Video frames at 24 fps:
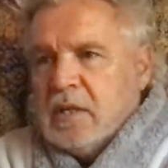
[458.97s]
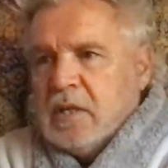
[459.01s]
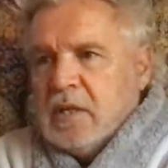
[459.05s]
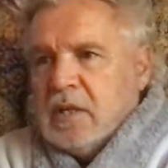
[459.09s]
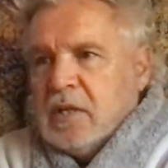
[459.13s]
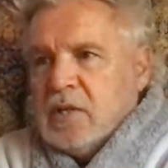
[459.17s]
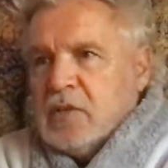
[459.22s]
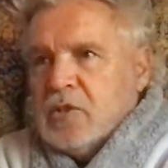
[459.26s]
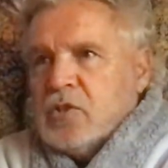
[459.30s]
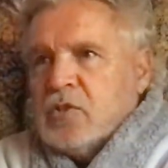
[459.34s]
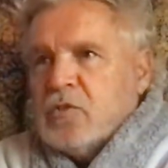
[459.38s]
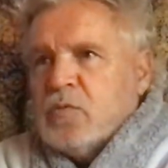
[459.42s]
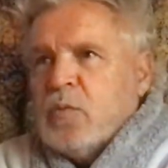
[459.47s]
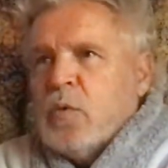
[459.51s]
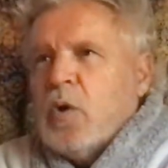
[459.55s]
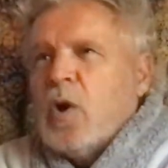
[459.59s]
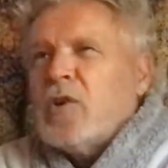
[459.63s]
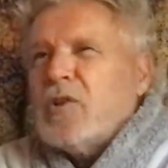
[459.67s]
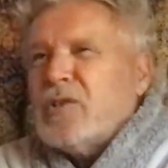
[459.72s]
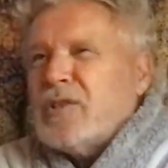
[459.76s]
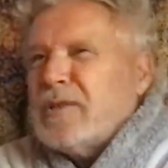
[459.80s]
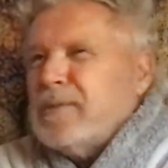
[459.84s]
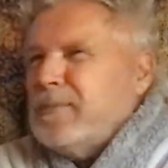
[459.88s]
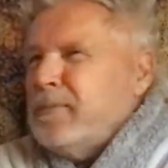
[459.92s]
just
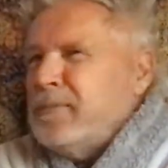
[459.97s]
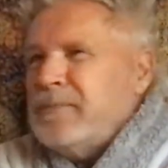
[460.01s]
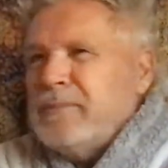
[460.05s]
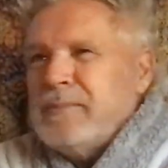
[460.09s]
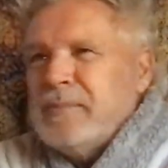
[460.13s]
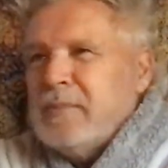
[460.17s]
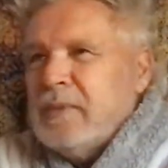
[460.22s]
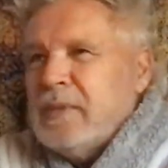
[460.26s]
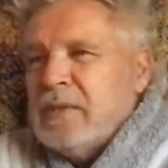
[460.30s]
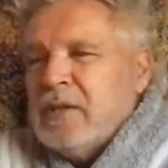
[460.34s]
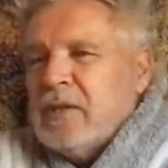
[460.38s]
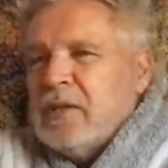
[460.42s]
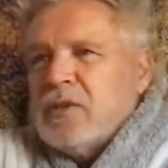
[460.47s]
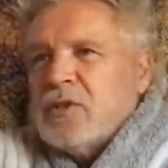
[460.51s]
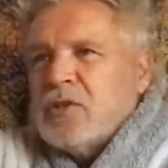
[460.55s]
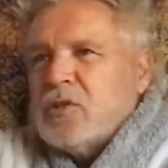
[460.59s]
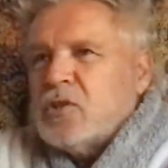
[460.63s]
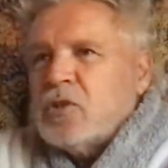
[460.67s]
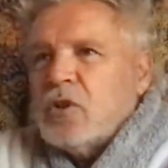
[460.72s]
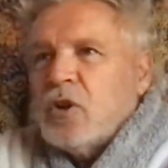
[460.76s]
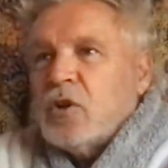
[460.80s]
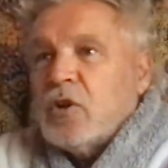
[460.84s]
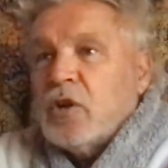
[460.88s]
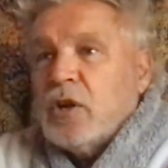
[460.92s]
watch some
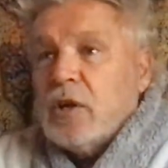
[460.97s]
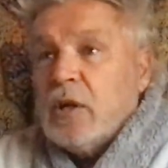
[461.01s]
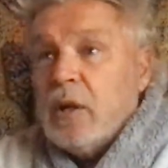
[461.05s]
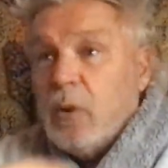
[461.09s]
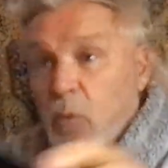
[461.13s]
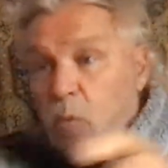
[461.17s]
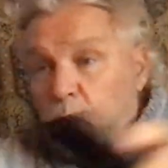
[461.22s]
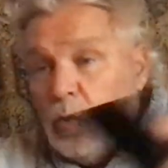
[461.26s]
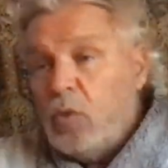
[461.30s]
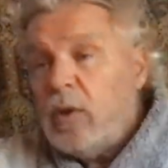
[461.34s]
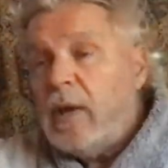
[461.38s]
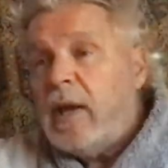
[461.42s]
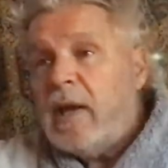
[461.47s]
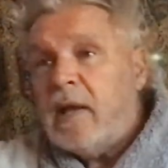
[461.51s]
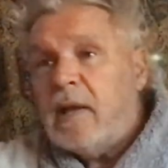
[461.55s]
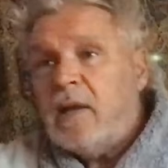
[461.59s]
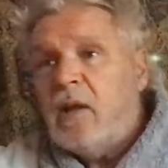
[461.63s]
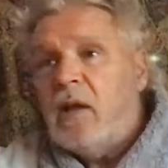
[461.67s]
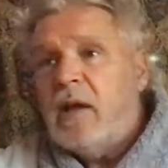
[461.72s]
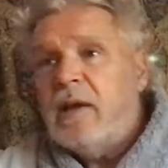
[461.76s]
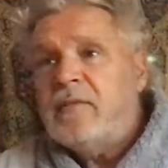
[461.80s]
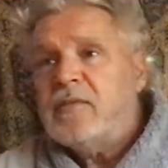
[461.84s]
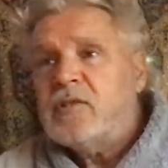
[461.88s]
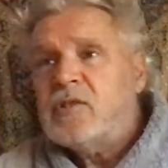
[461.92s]
soccer. Oh yeah,
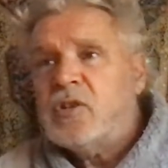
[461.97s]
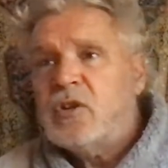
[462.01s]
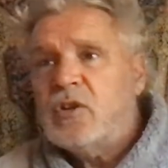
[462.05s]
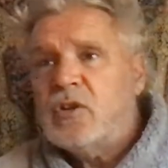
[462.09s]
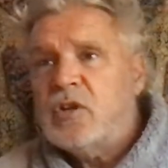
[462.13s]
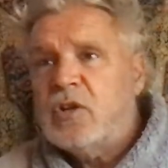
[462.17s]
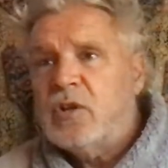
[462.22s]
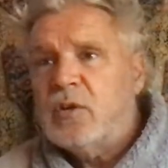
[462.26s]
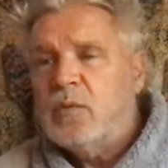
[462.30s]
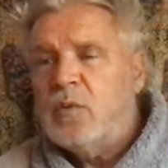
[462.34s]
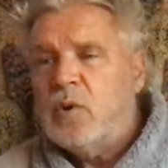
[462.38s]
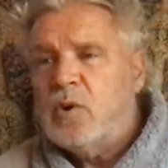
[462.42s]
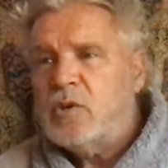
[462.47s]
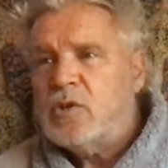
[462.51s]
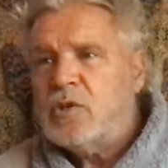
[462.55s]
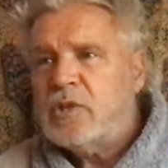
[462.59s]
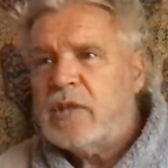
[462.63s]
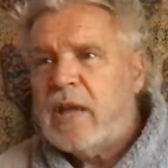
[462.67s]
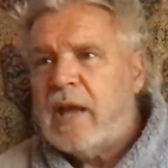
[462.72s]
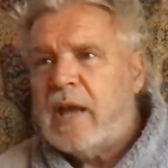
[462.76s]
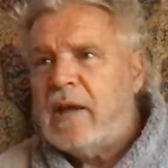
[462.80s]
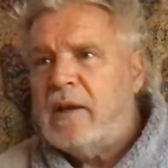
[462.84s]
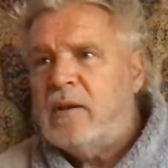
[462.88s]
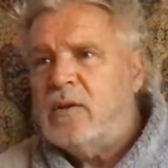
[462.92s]
live soccer. Watch
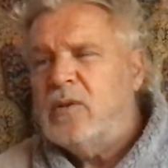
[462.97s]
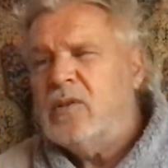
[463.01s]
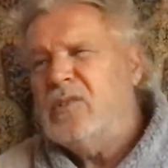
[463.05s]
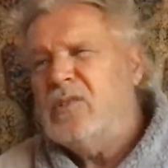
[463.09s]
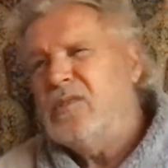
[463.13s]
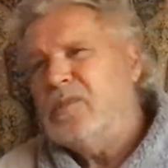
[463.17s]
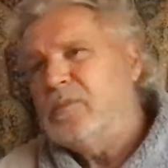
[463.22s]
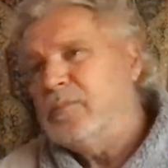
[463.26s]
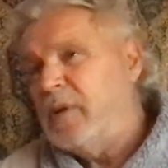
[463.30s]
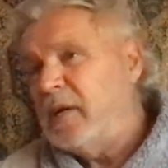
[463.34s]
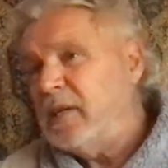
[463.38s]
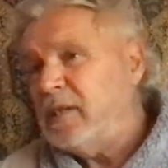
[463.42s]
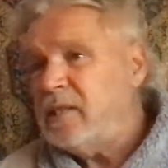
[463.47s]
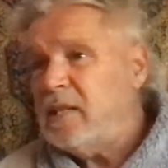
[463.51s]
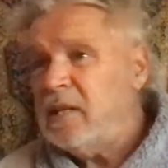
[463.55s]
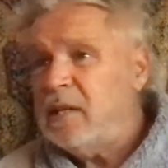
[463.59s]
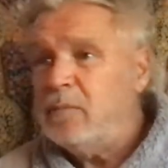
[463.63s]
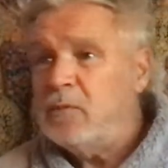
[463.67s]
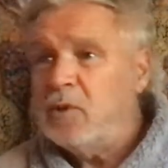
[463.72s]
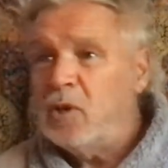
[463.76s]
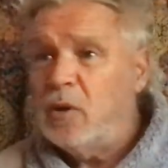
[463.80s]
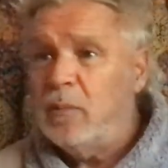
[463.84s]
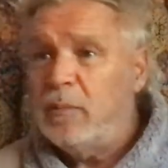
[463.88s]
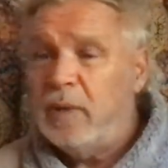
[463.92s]
that. Oh, my team
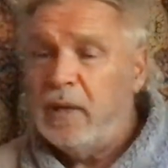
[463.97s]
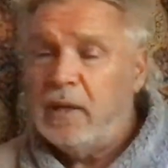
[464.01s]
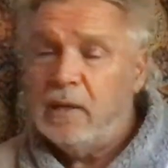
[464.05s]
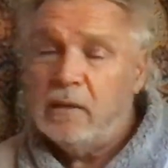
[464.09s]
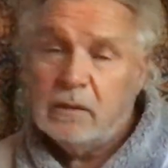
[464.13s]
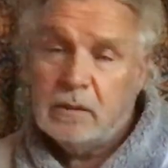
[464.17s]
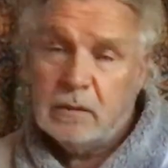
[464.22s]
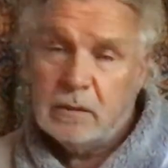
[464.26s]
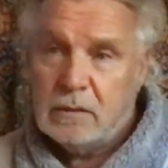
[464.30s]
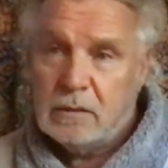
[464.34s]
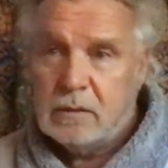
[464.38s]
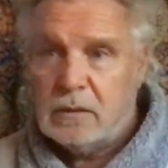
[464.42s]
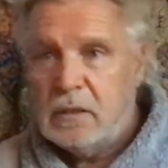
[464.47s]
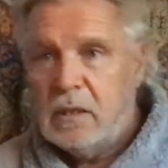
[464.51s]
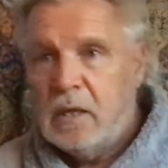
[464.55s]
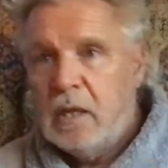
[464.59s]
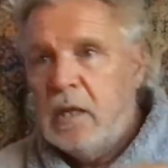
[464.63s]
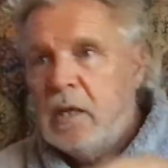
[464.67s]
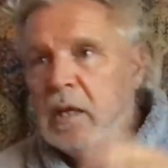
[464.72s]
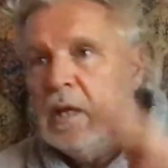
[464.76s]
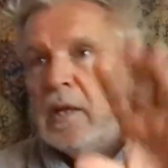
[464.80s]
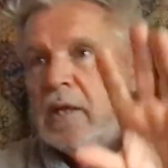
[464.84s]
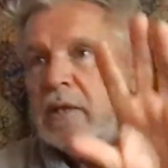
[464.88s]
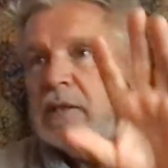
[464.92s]
got beat. Oh,
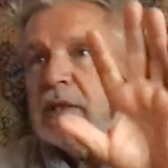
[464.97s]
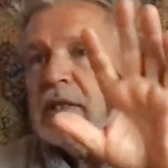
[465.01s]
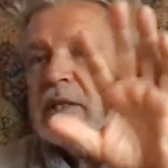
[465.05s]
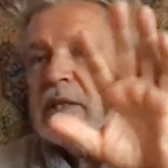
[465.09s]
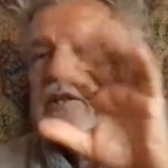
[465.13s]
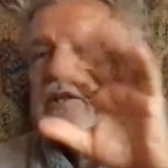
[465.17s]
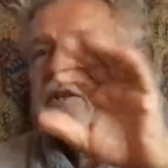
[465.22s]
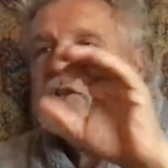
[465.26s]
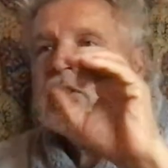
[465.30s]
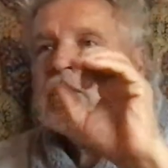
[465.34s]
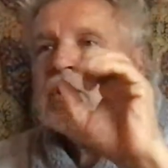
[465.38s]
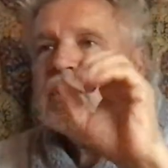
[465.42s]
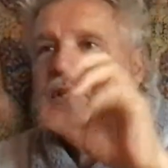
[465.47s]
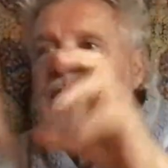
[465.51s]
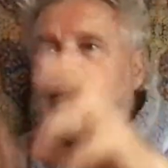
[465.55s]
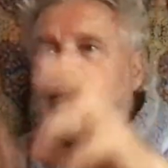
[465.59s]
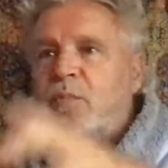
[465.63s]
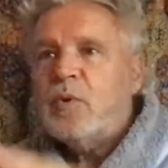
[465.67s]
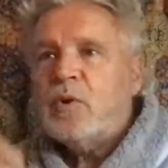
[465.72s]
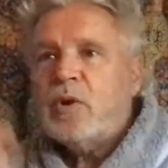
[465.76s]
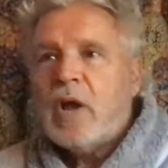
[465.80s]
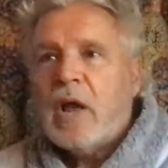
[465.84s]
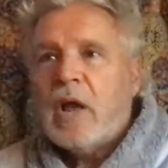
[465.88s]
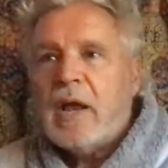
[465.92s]
did it?
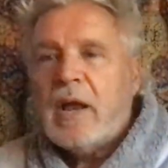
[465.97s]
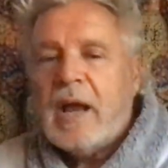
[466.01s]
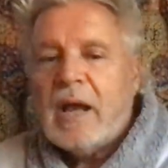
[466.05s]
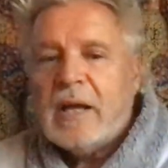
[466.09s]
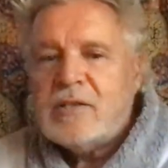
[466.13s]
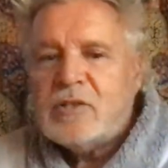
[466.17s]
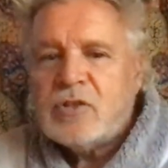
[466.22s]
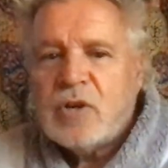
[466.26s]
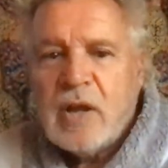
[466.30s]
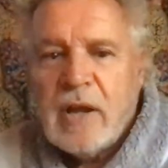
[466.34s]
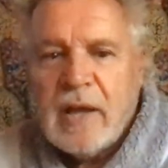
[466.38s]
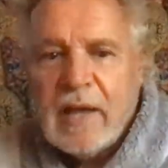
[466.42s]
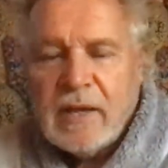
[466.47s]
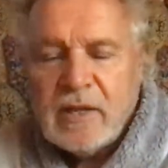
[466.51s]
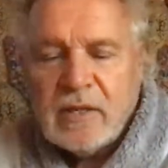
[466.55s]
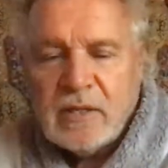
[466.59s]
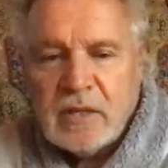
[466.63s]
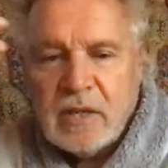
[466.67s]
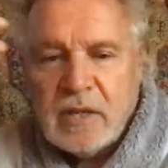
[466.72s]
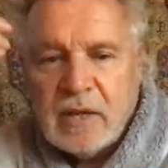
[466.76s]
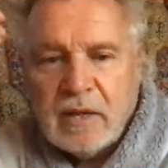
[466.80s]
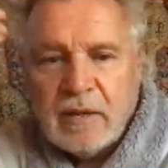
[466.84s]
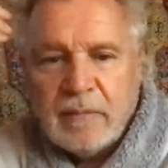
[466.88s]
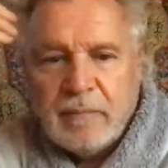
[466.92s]
I try and
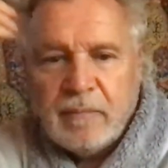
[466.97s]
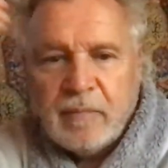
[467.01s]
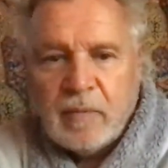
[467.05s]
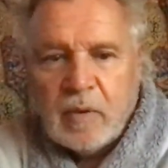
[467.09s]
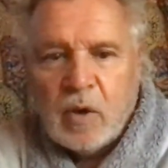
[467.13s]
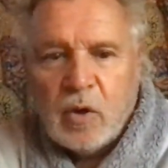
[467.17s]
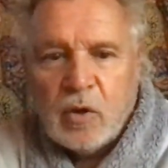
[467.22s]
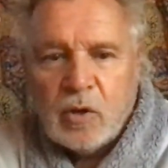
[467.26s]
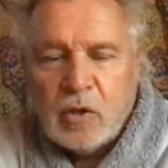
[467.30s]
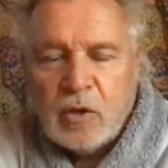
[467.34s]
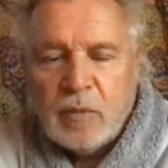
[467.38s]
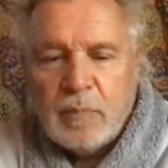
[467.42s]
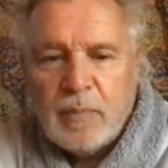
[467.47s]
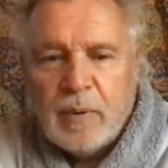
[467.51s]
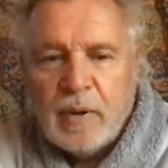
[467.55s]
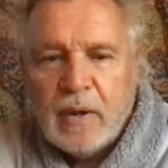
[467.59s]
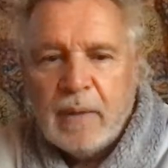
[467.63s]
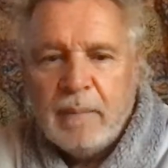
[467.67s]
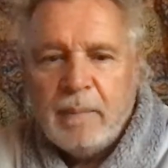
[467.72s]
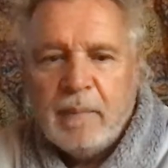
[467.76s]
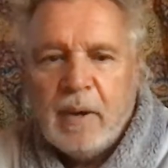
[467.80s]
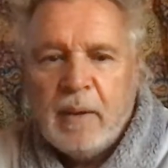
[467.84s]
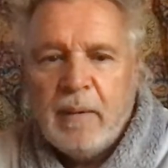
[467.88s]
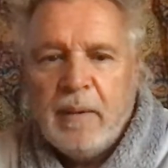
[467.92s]
occupy
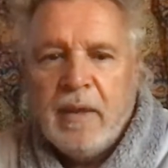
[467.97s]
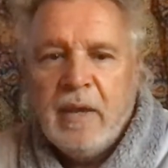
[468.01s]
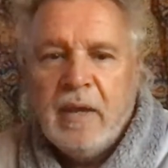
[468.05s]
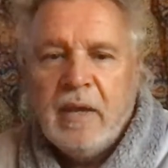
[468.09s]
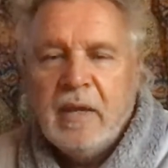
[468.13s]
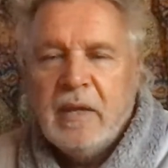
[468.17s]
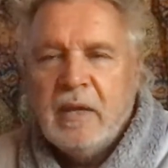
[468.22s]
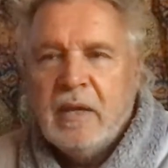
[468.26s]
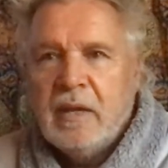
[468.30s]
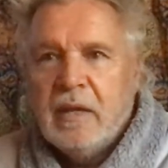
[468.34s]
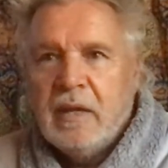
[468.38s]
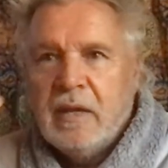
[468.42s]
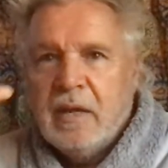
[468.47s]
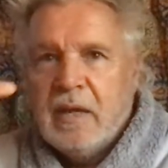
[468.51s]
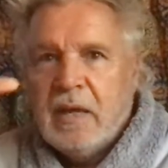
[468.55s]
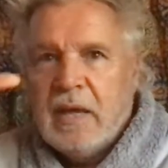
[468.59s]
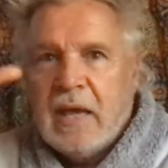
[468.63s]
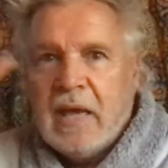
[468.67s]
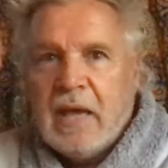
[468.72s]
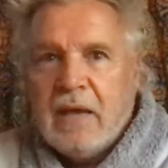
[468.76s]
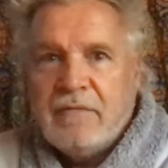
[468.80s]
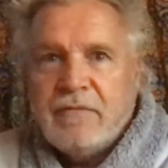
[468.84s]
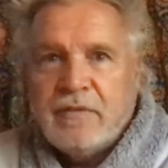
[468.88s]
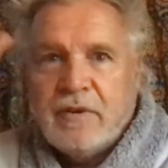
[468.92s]
my
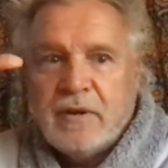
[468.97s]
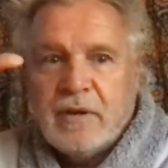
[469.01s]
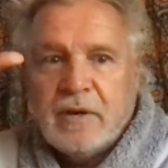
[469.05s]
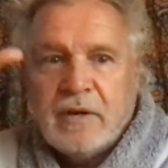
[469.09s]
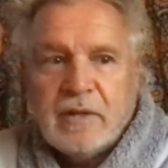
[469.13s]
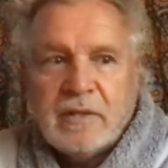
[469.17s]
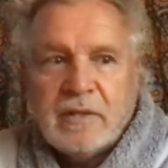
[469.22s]
ever